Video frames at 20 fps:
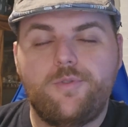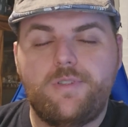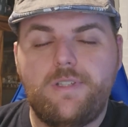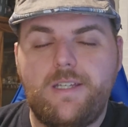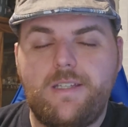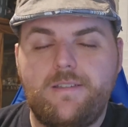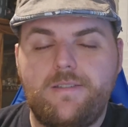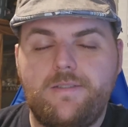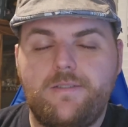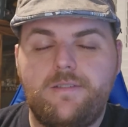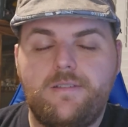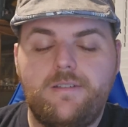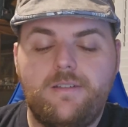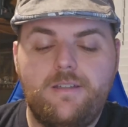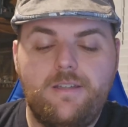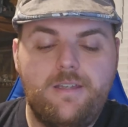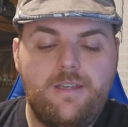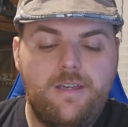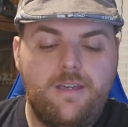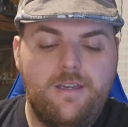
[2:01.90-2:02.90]
sets.
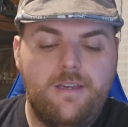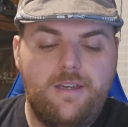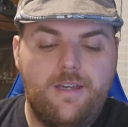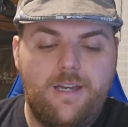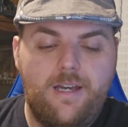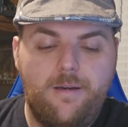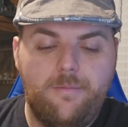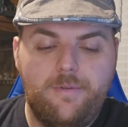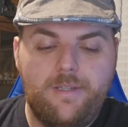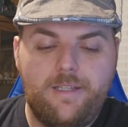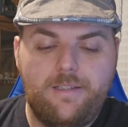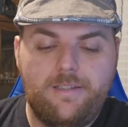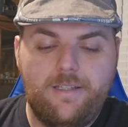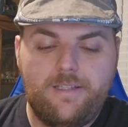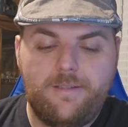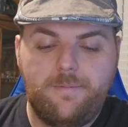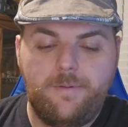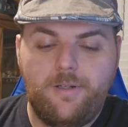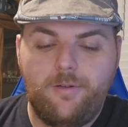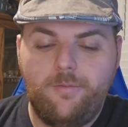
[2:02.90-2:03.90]

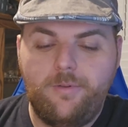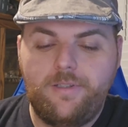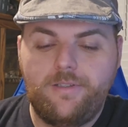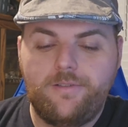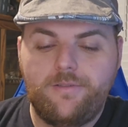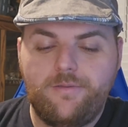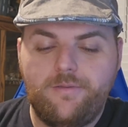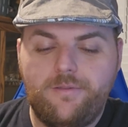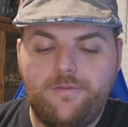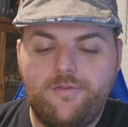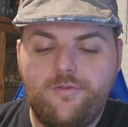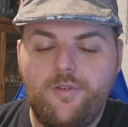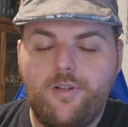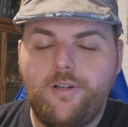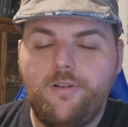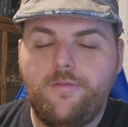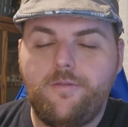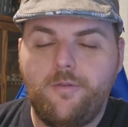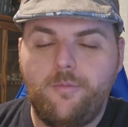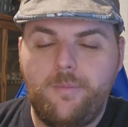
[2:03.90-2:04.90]
That's been a real
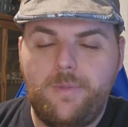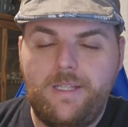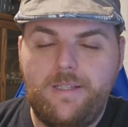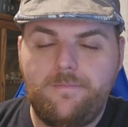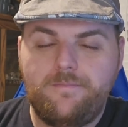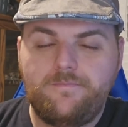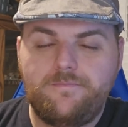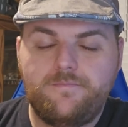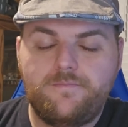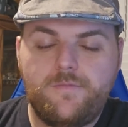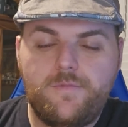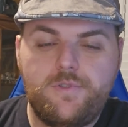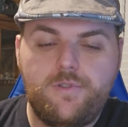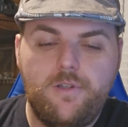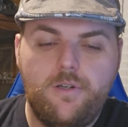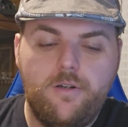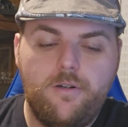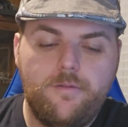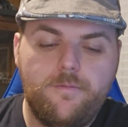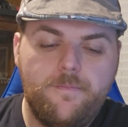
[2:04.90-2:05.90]
struggle for me.
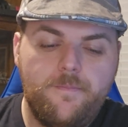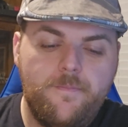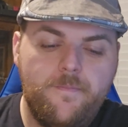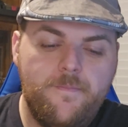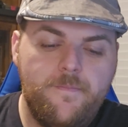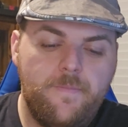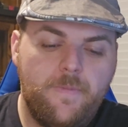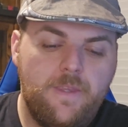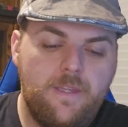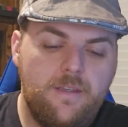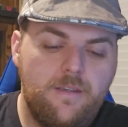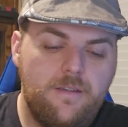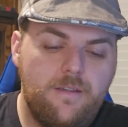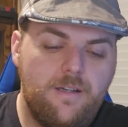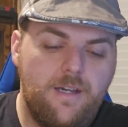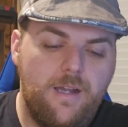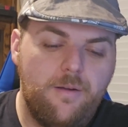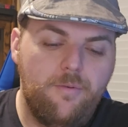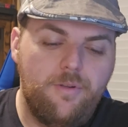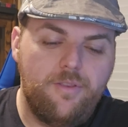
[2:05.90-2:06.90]
So
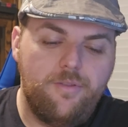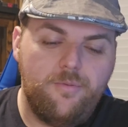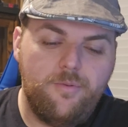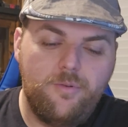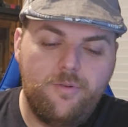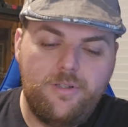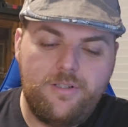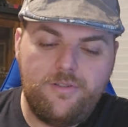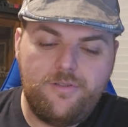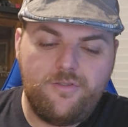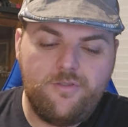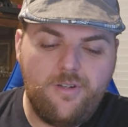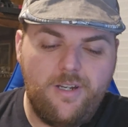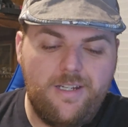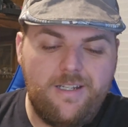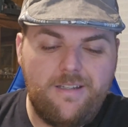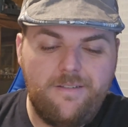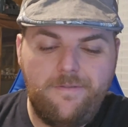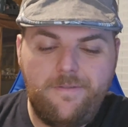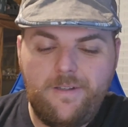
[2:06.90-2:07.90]
I went through and
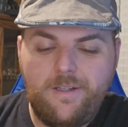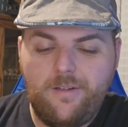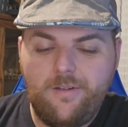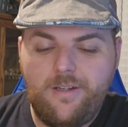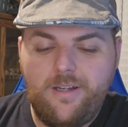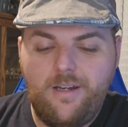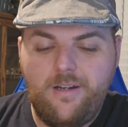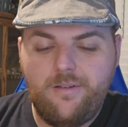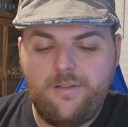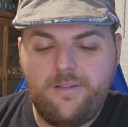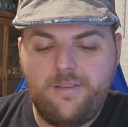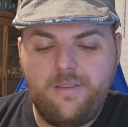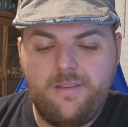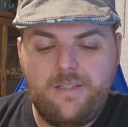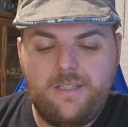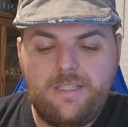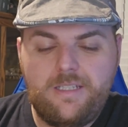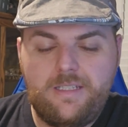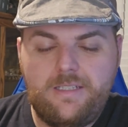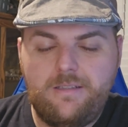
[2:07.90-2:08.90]
tried to figure out
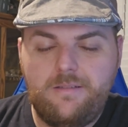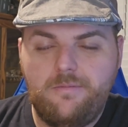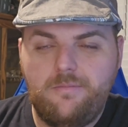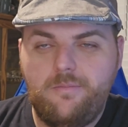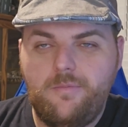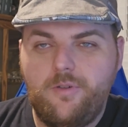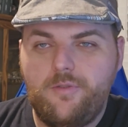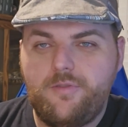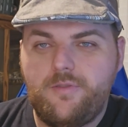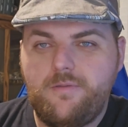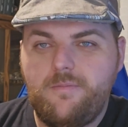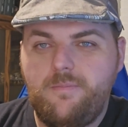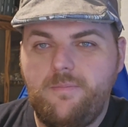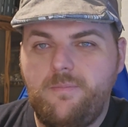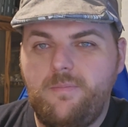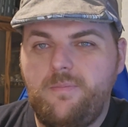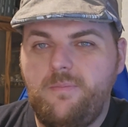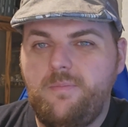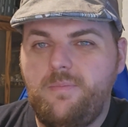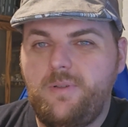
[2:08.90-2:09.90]
the most
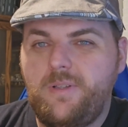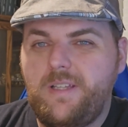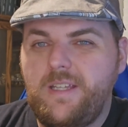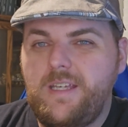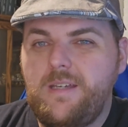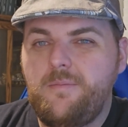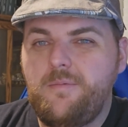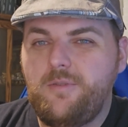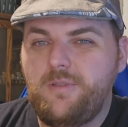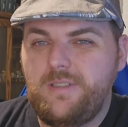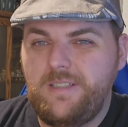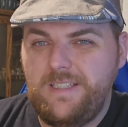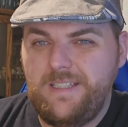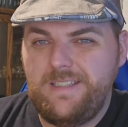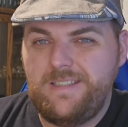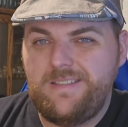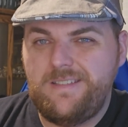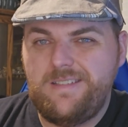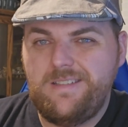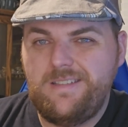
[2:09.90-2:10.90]
playable
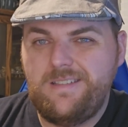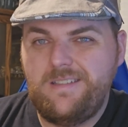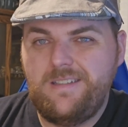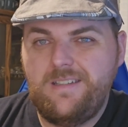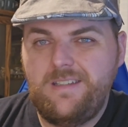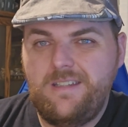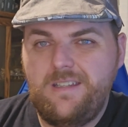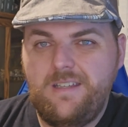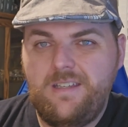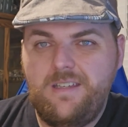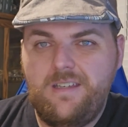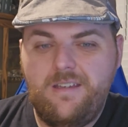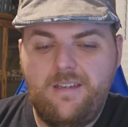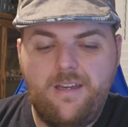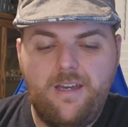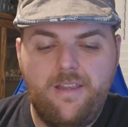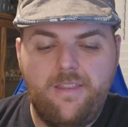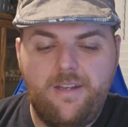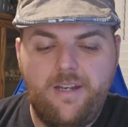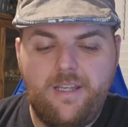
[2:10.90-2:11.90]
list
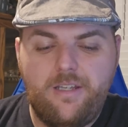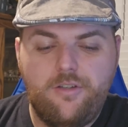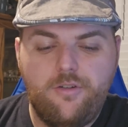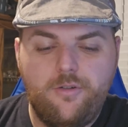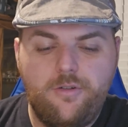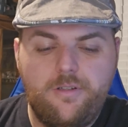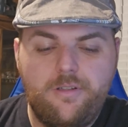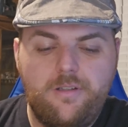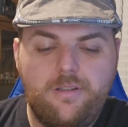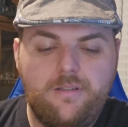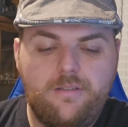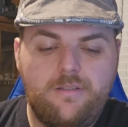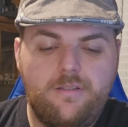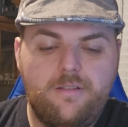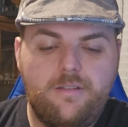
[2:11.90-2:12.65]
that I could